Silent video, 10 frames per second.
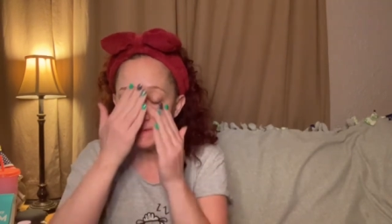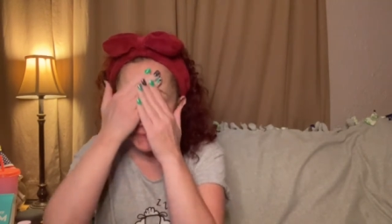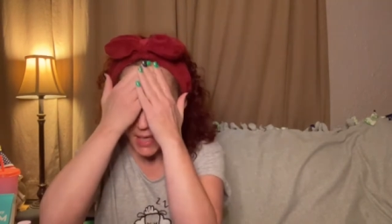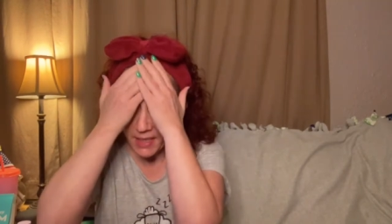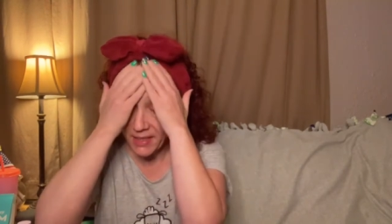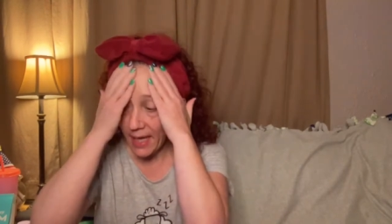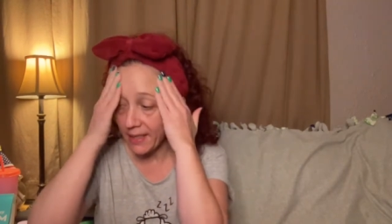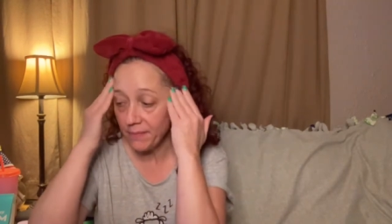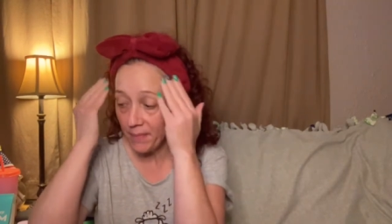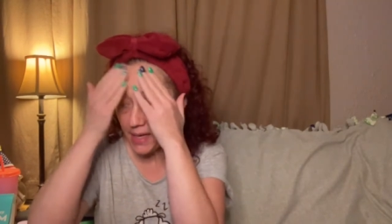And that
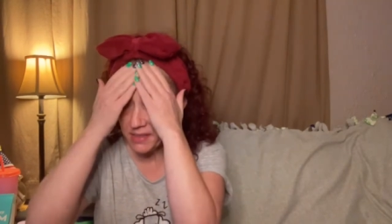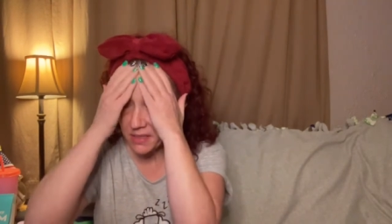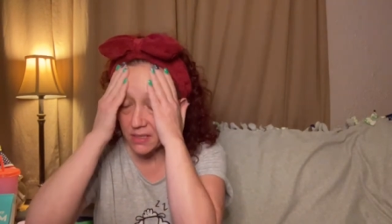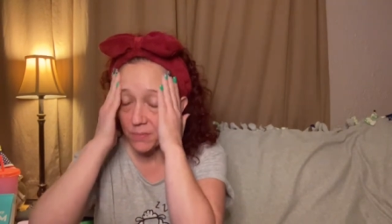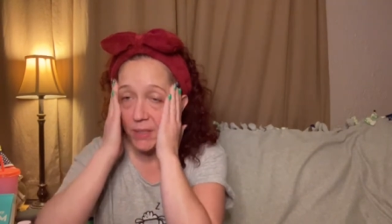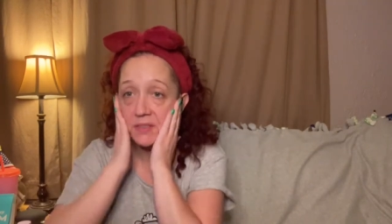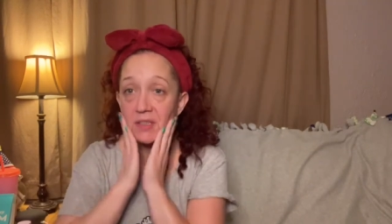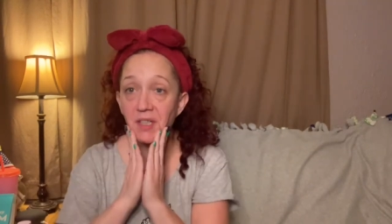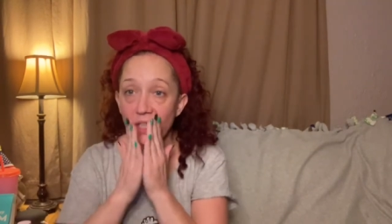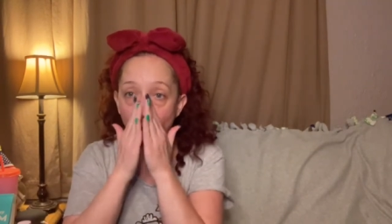mask smells
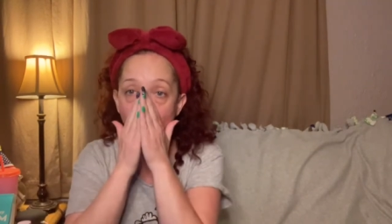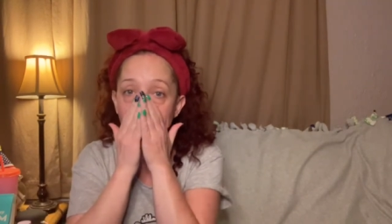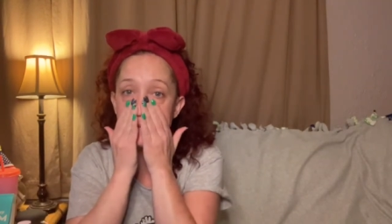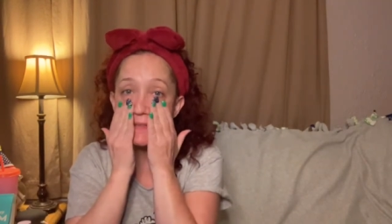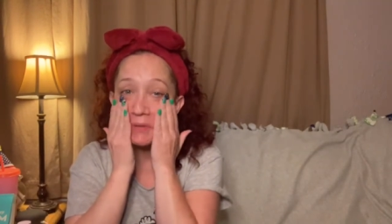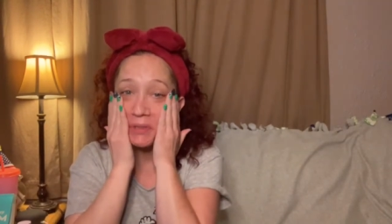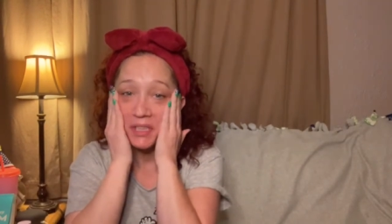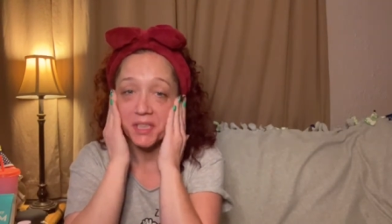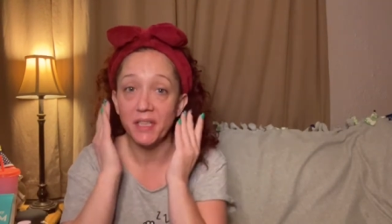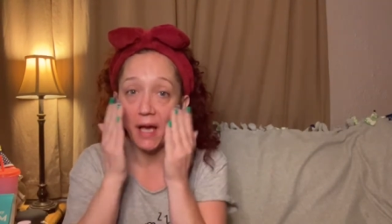good. I enjoyed
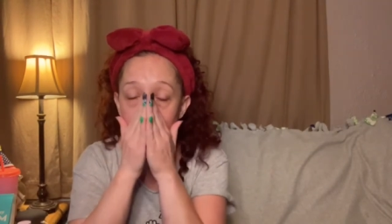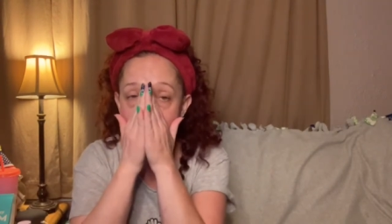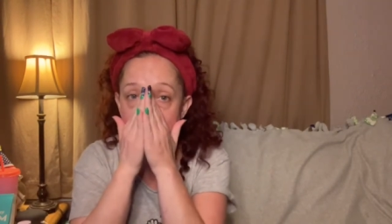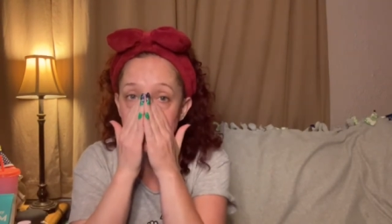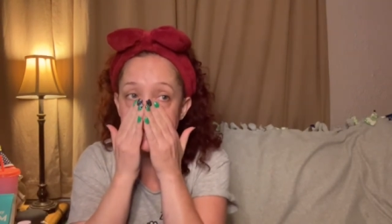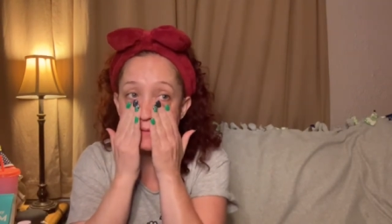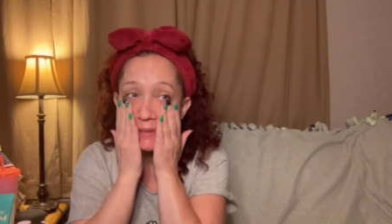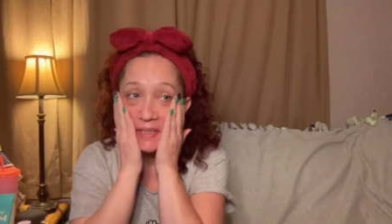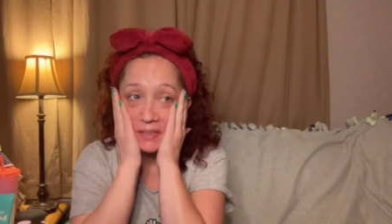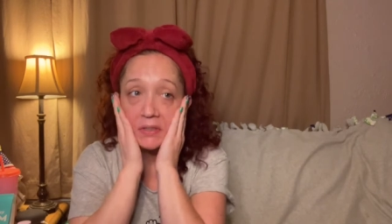it. I really
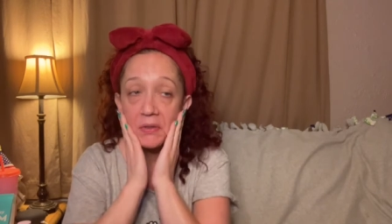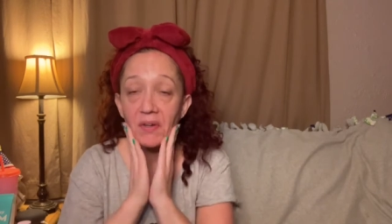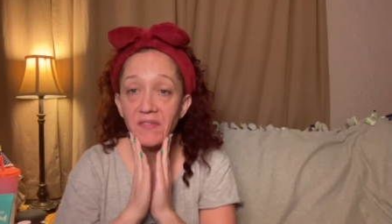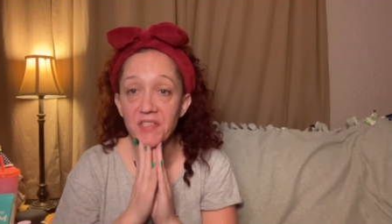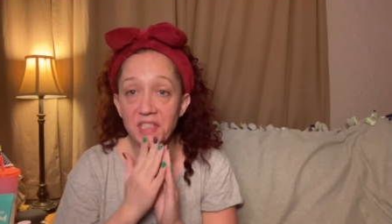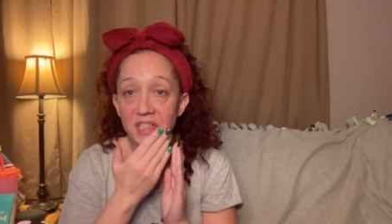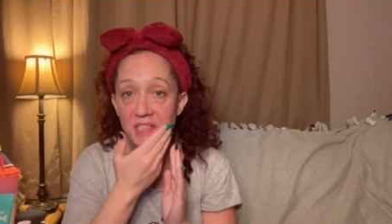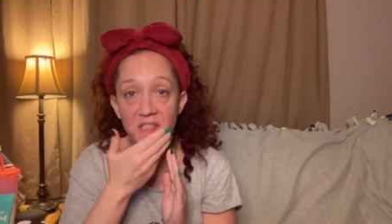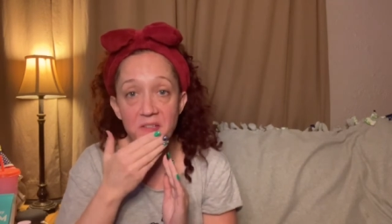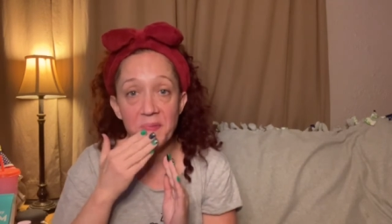enjoyed it. Whoever sent
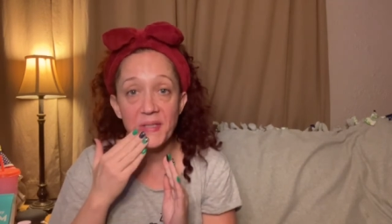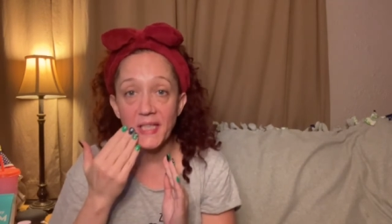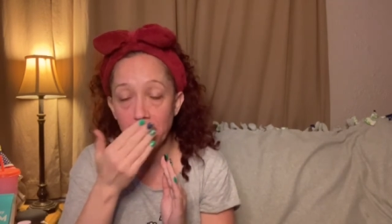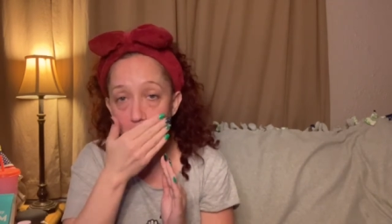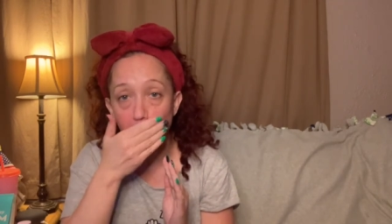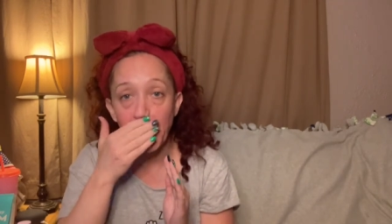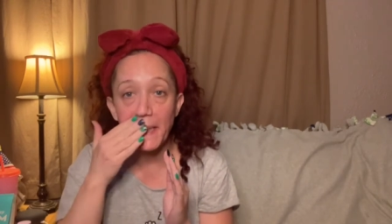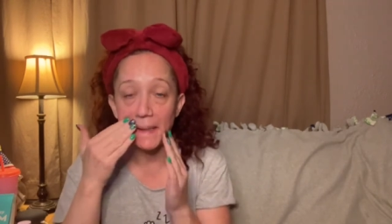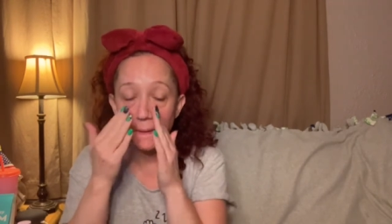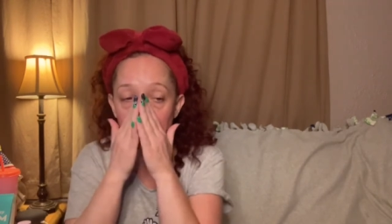it to me, thank
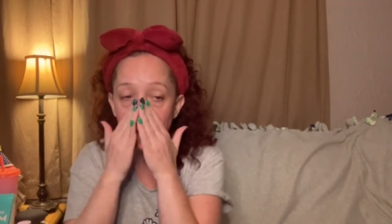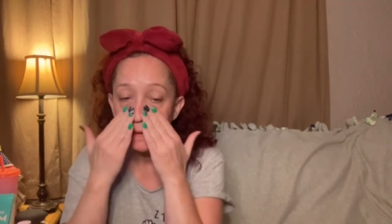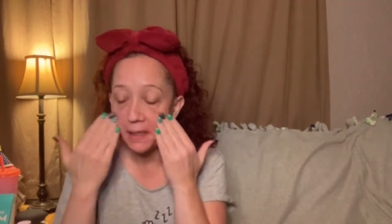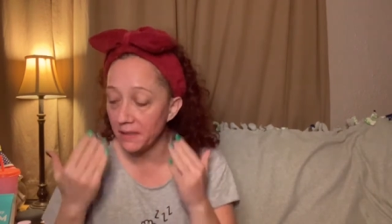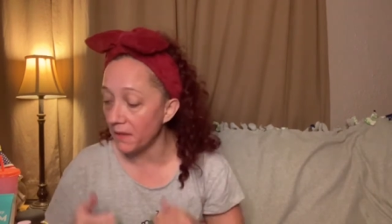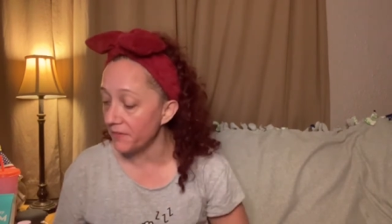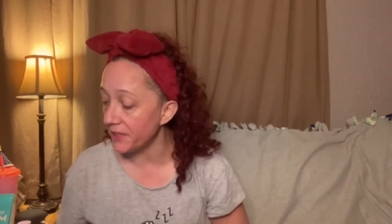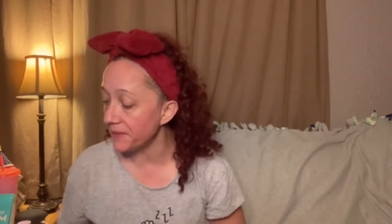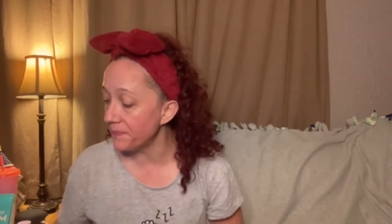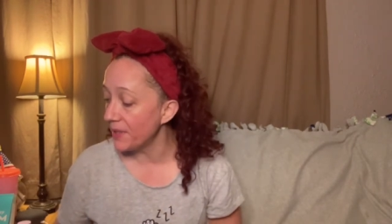you. I love it.
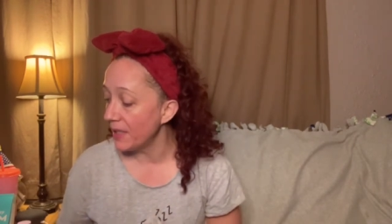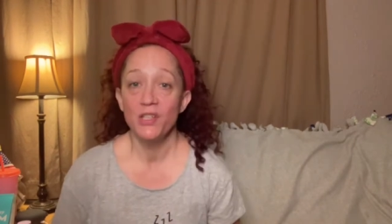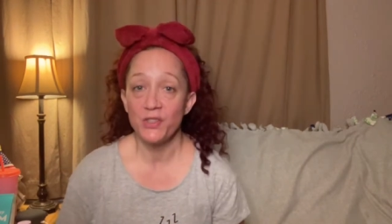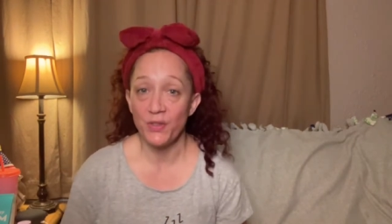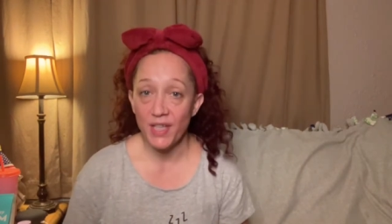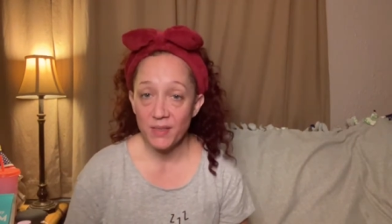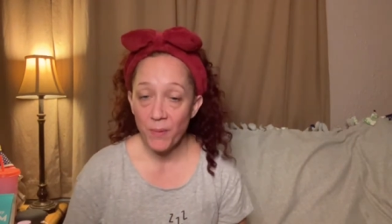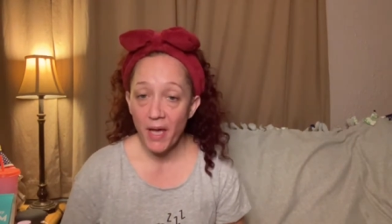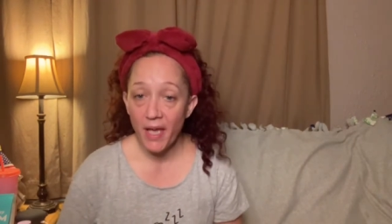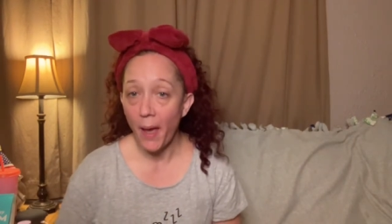So that's
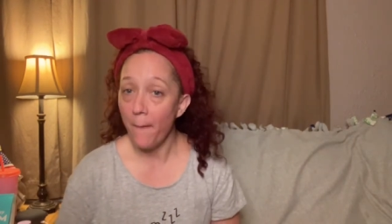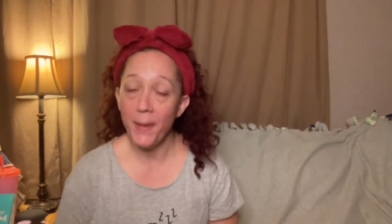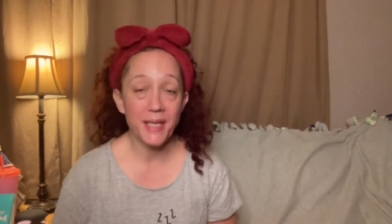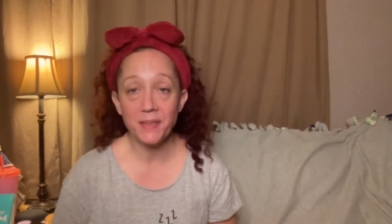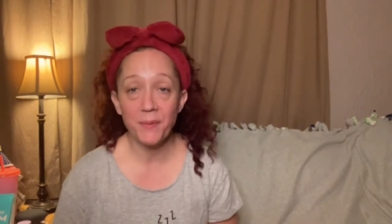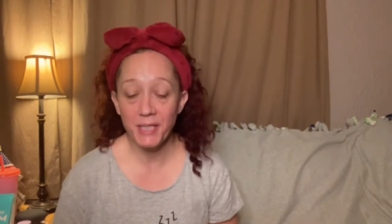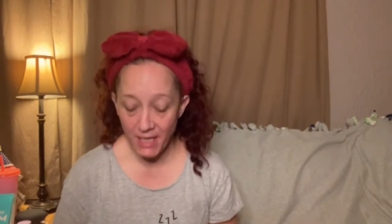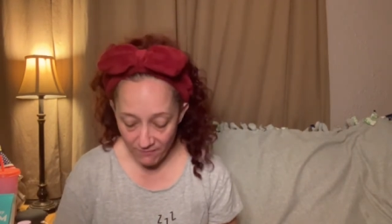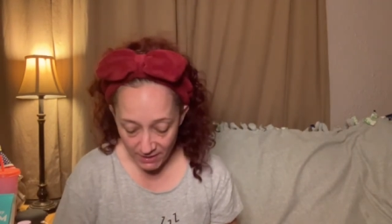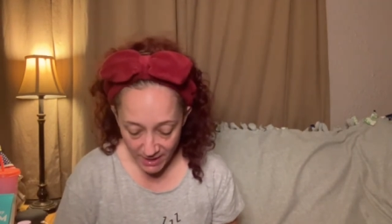my Mask Monday
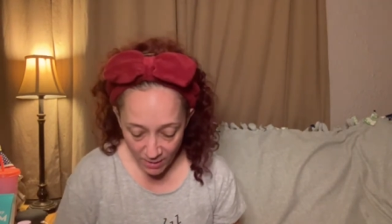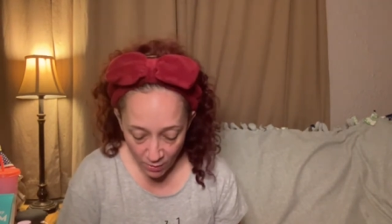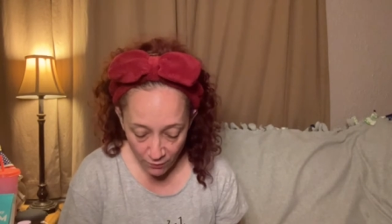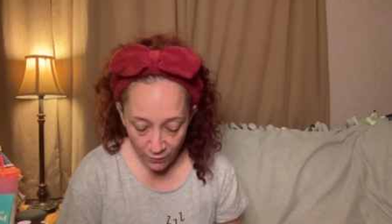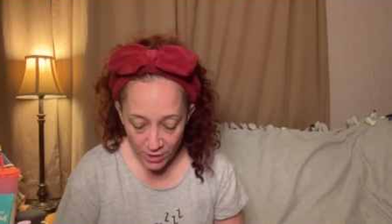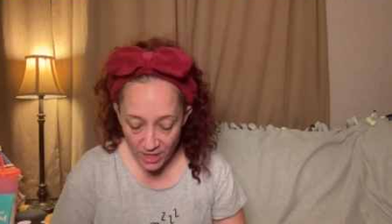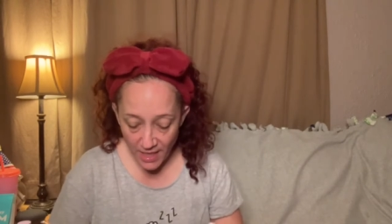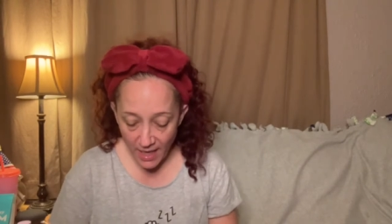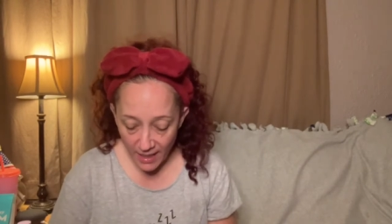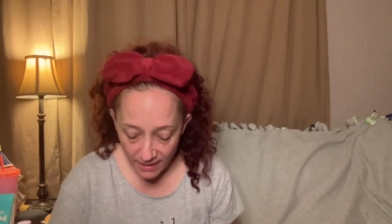video for
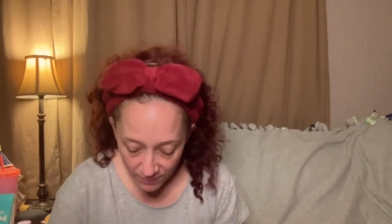today.